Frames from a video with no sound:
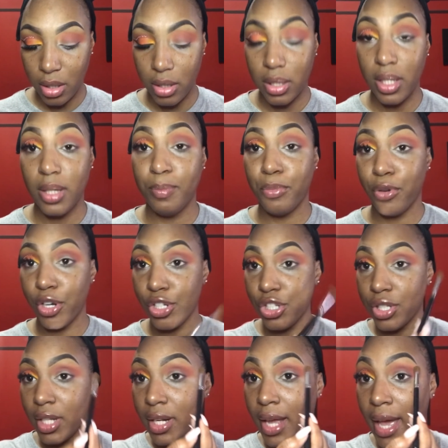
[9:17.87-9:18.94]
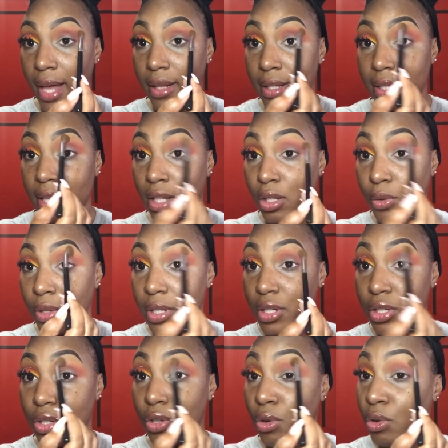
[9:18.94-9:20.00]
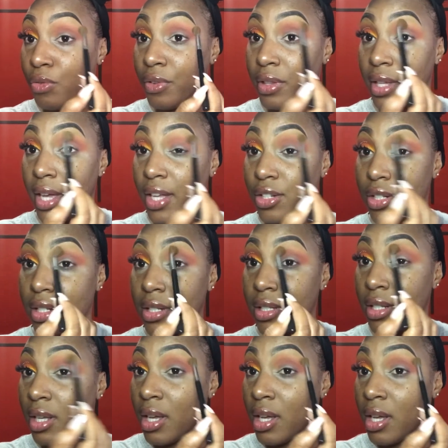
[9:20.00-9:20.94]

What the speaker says: the brush that had yellow in it to go over the edges